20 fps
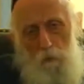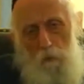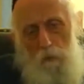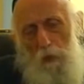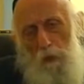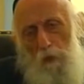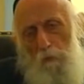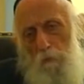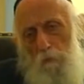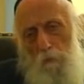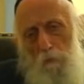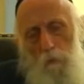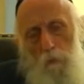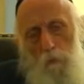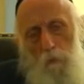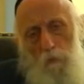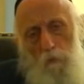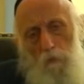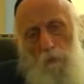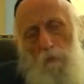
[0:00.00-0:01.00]
year and a half or
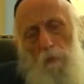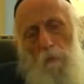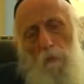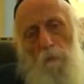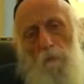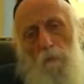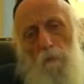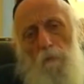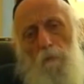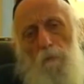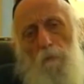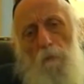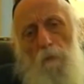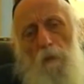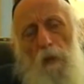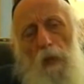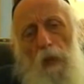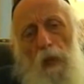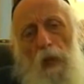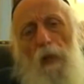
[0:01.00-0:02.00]
2 years,
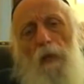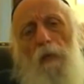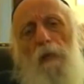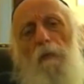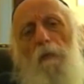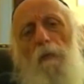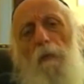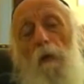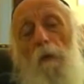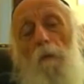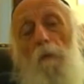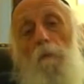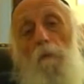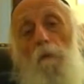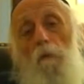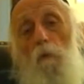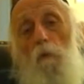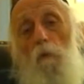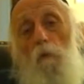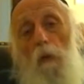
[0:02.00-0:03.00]
I had
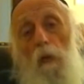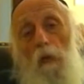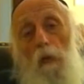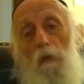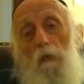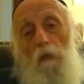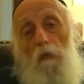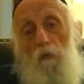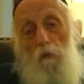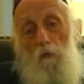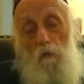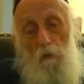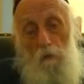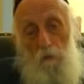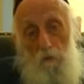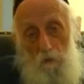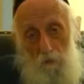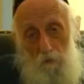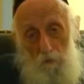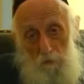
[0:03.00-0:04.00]
come to a
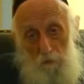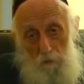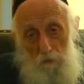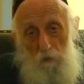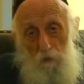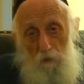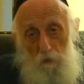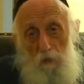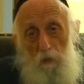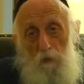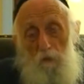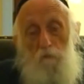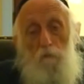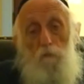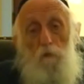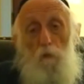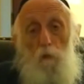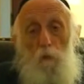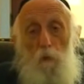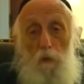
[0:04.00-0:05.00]

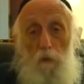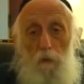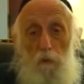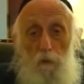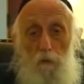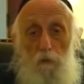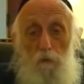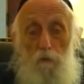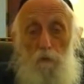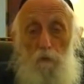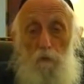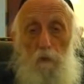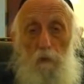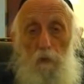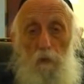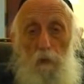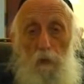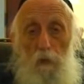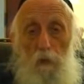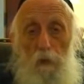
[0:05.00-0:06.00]
self-awareness
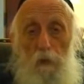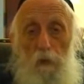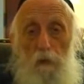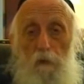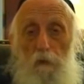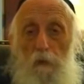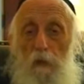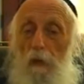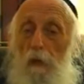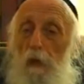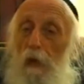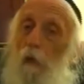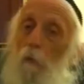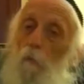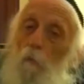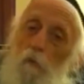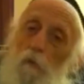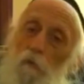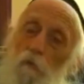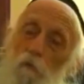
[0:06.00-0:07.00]
that
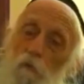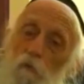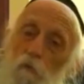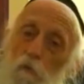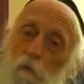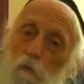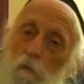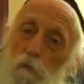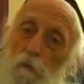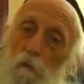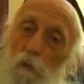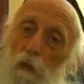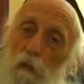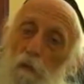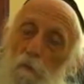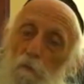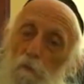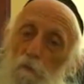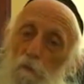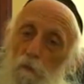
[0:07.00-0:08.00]
I was
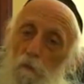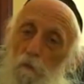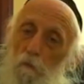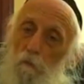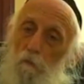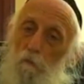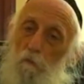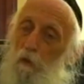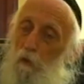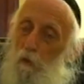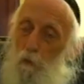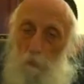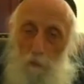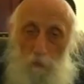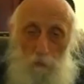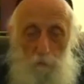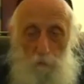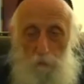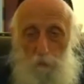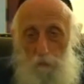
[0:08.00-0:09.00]
a much
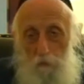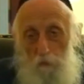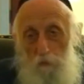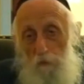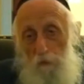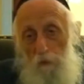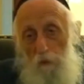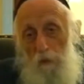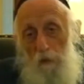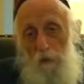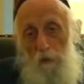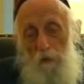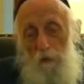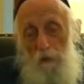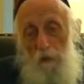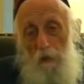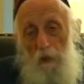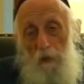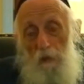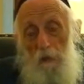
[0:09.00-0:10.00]
better person
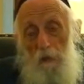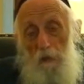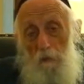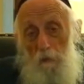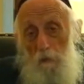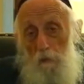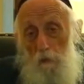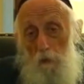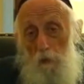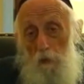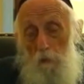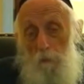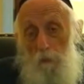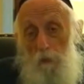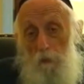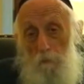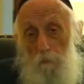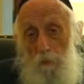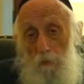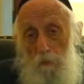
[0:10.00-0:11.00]
than I had thought
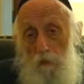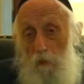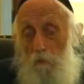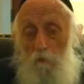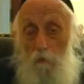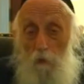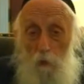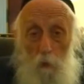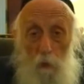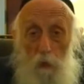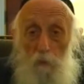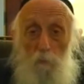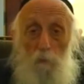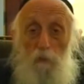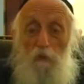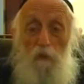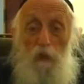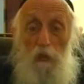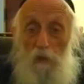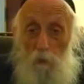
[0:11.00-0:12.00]
about myself, although I
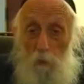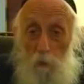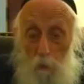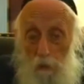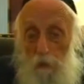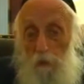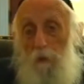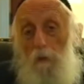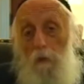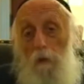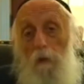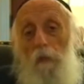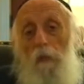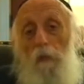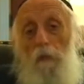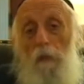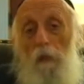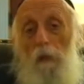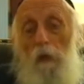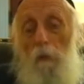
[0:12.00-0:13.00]
was not aware
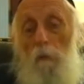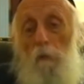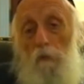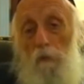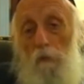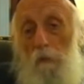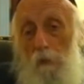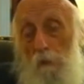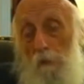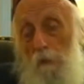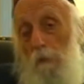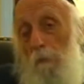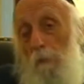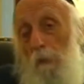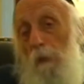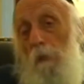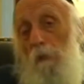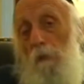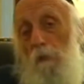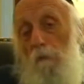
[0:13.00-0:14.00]
that I was thinking
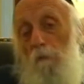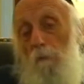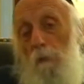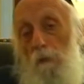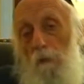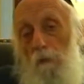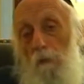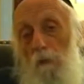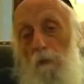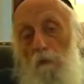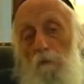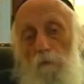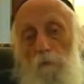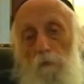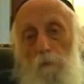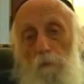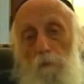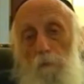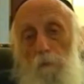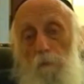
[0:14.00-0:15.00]
badly of
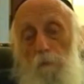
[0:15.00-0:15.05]
myself.